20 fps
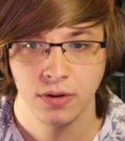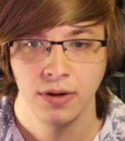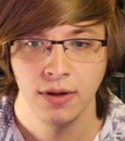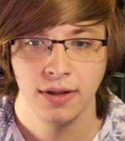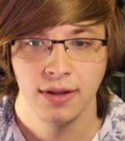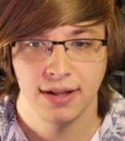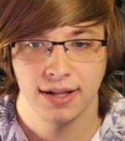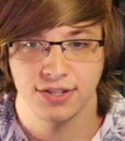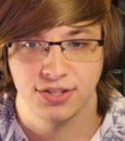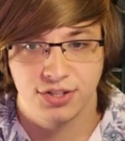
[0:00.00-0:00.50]

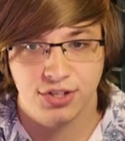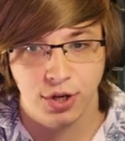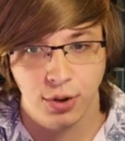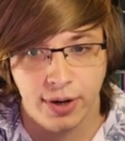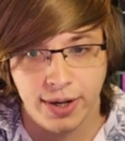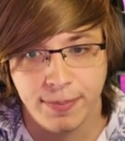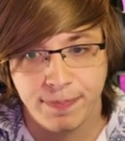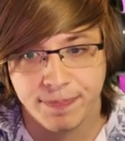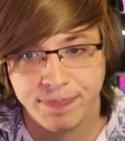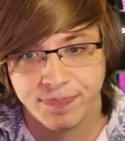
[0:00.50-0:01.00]
Let's do
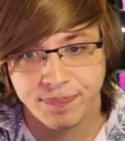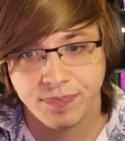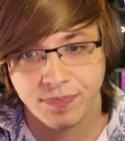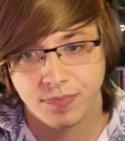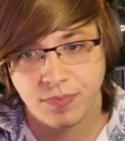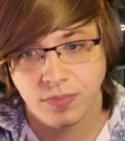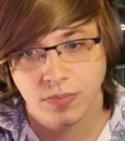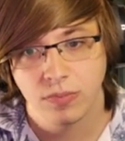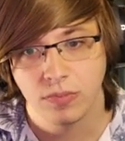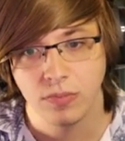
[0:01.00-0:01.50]
it.
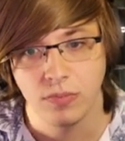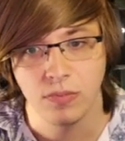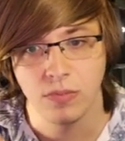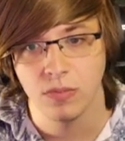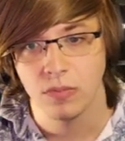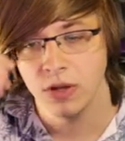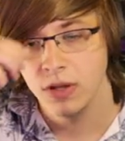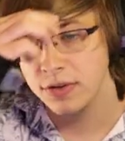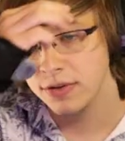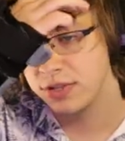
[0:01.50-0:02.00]

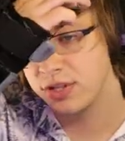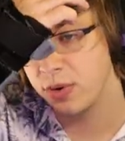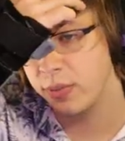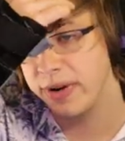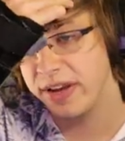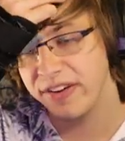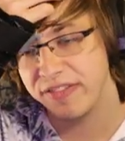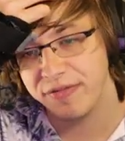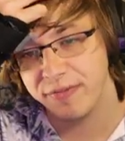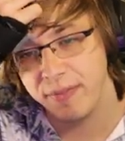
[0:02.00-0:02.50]
So
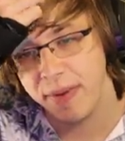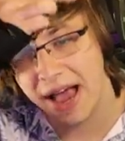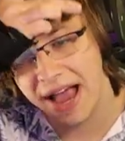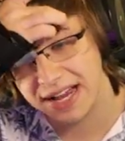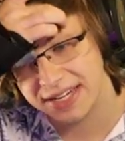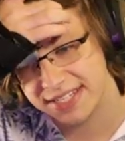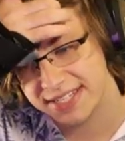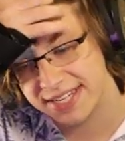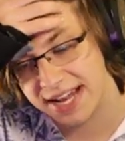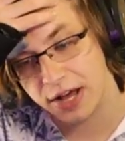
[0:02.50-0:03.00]
we have
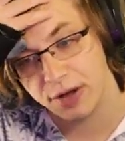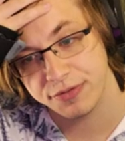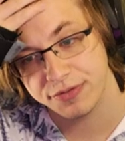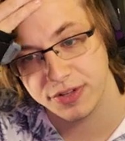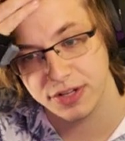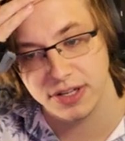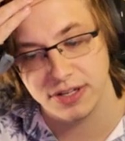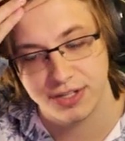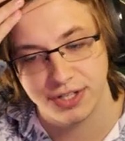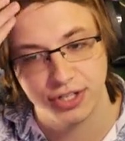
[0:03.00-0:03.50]
maxed out
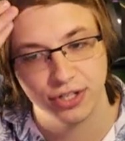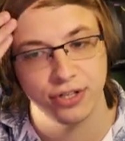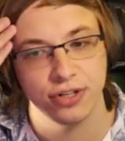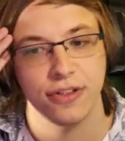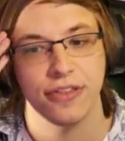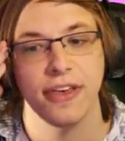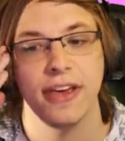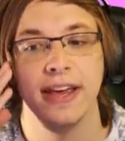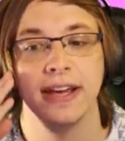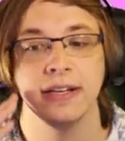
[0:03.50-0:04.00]
the
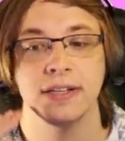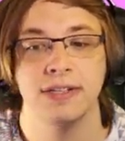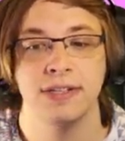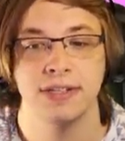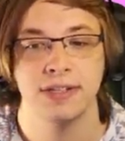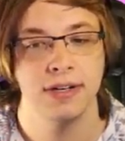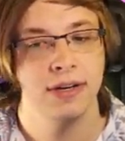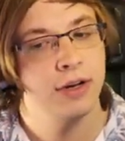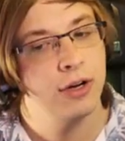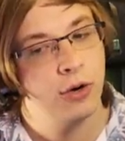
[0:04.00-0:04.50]

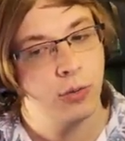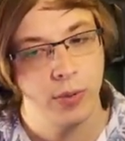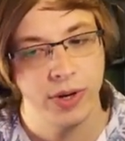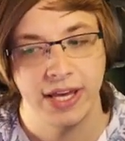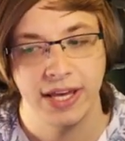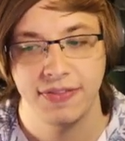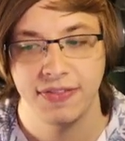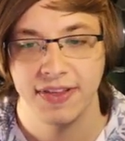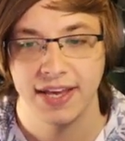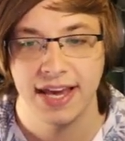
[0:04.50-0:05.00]
things. We
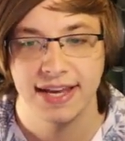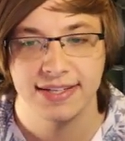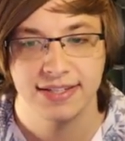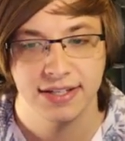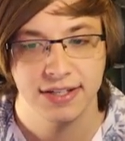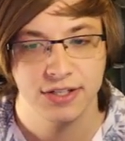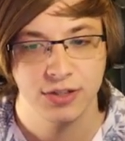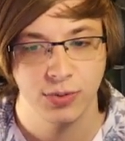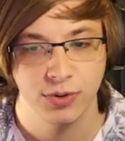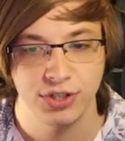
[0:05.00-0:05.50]
get the
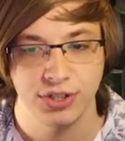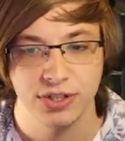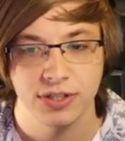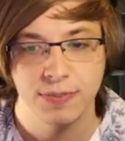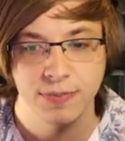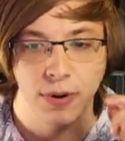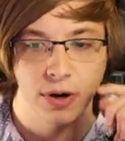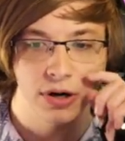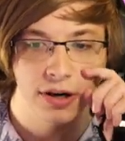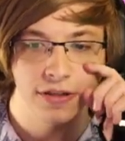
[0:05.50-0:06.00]
essence, which is
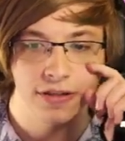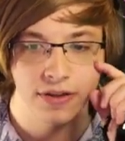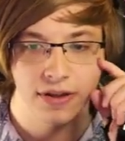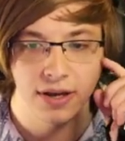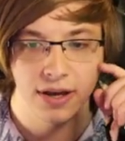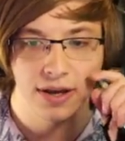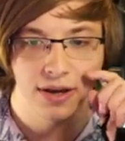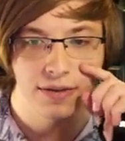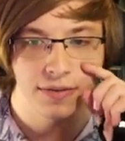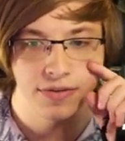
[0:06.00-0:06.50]
part of
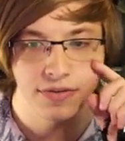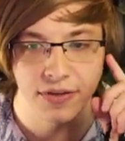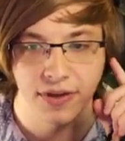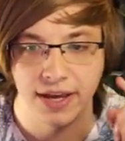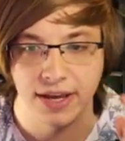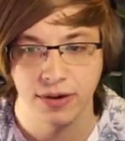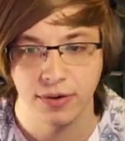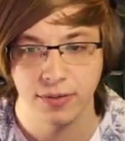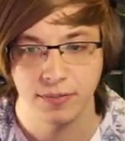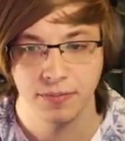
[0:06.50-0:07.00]
the
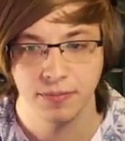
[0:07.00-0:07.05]
thing.